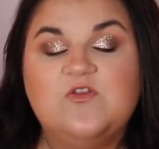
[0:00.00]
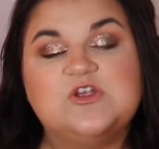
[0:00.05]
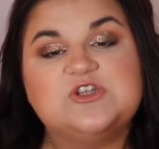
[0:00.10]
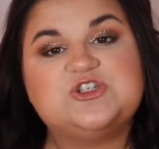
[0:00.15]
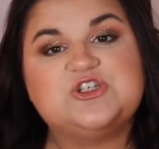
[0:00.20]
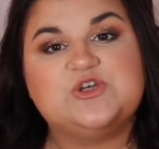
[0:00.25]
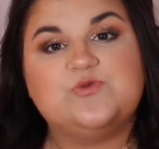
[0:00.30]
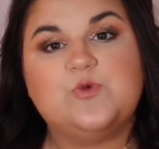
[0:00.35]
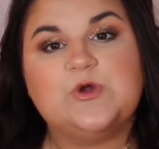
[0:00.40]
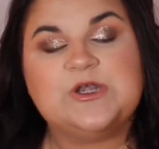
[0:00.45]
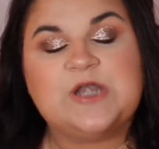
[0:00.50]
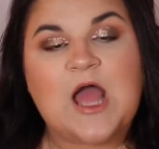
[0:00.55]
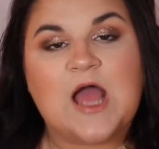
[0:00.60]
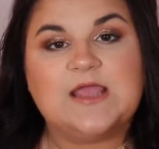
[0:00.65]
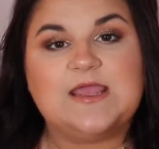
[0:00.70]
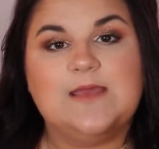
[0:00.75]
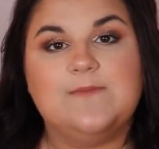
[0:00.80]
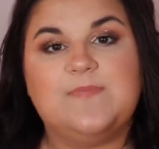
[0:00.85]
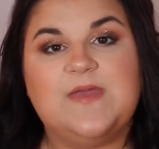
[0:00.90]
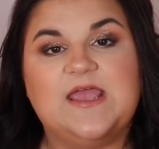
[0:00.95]
that she would
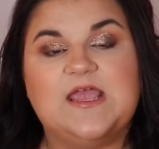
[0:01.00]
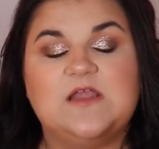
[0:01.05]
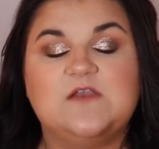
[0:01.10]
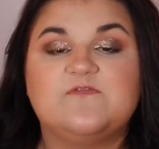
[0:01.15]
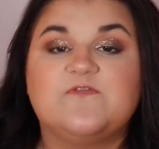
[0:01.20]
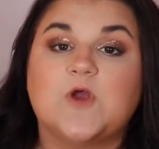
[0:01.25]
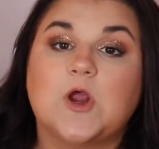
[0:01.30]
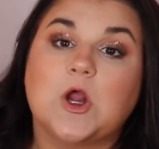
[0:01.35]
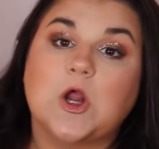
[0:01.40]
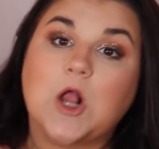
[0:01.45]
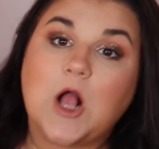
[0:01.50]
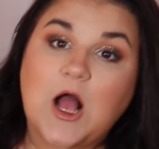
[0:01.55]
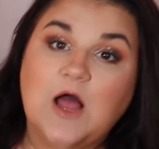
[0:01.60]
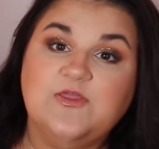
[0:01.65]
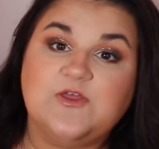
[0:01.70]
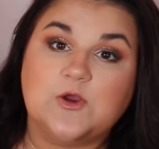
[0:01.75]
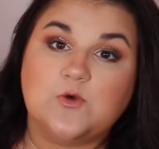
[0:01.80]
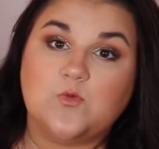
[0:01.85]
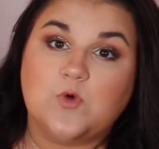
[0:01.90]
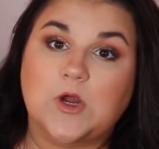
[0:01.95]
not get paid for her
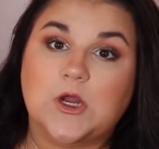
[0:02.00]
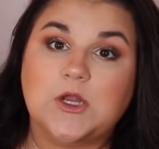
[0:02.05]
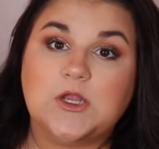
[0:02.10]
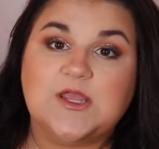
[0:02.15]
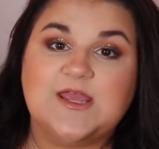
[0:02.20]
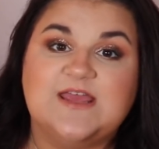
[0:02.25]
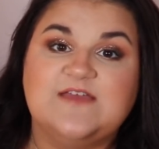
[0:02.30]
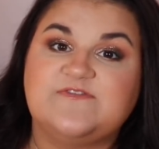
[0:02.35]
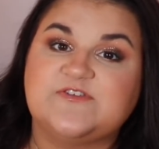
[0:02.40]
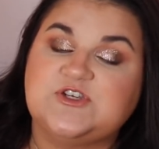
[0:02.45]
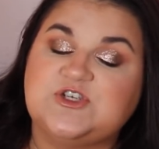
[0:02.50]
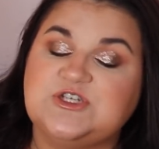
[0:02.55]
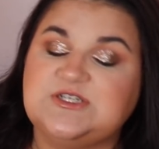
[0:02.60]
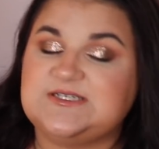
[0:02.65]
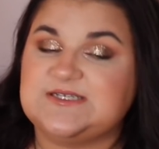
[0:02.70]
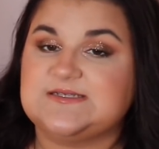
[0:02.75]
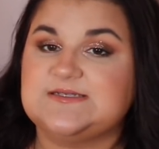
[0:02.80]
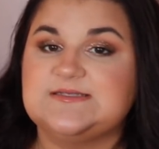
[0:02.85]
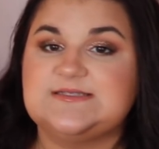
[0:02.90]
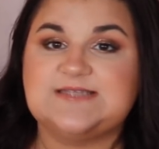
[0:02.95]
other work if she
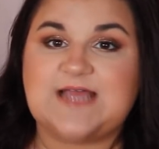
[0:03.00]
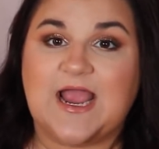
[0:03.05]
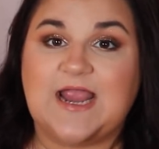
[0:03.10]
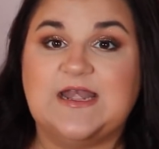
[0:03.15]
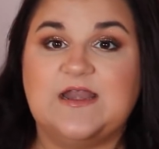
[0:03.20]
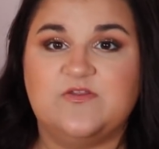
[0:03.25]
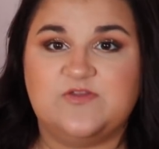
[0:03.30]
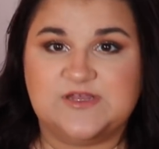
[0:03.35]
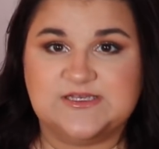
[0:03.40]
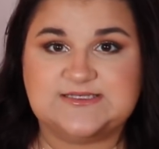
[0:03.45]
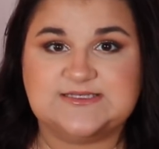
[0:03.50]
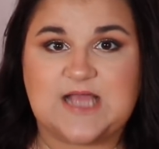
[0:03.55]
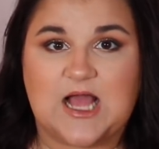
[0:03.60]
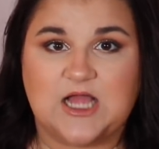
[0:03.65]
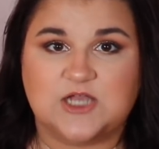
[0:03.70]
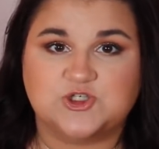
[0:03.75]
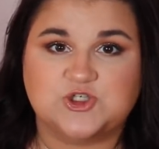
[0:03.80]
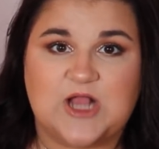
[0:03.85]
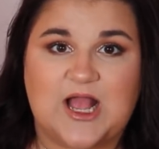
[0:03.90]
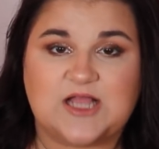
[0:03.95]
didn't sign this
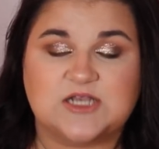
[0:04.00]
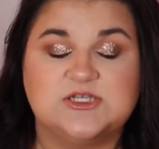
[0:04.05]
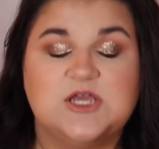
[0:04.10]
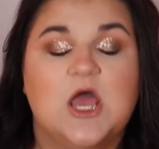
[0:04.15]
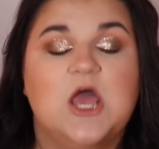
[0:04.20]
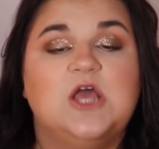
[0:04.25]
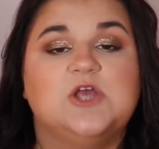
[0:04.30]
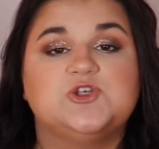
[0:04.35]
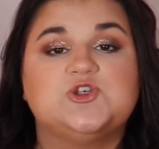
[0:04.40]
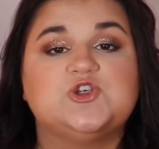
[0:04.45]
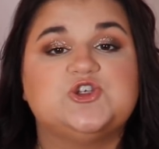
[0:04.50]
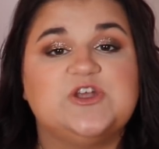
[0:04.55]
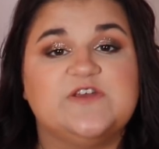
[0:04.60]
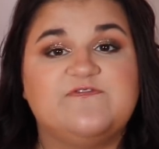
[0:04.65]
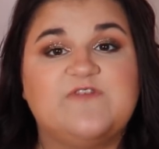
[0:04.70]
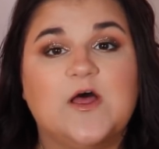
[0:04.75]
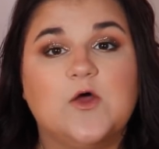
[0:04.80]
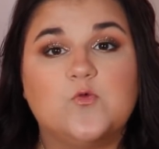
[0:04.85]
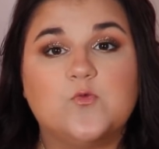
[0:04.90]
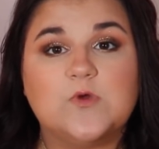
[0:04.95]
contract. So she
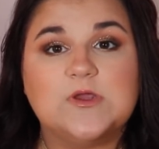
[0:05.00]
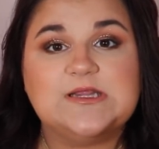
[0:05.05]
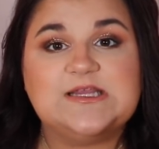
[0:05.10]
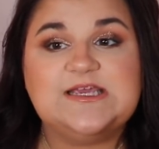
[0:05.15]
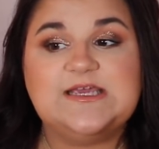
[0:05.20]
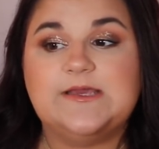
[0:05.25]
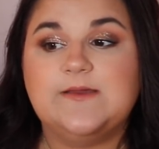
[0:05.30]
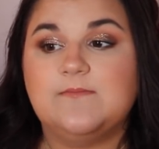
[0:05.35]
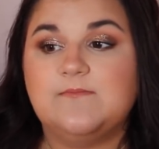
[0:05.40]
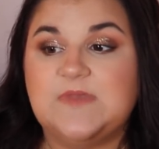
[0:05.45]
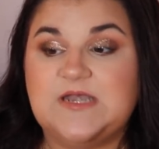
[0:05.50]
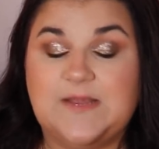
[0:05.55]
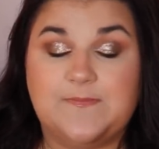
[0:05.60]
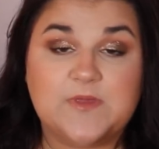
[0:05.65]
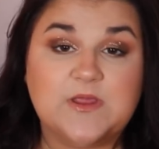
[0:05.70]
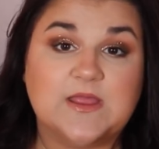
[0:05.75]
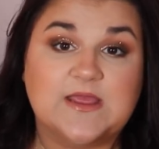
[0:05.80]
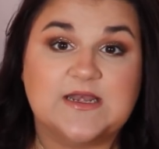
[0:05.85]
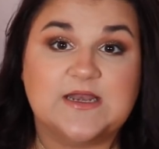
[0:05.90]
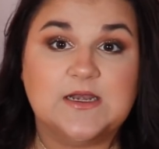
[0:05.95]
felt really
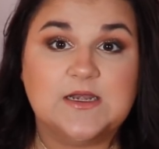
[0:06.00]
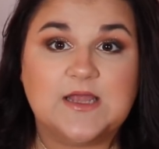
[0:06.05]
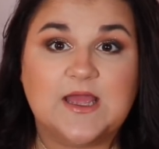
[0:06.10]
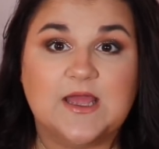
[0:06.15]
manipulated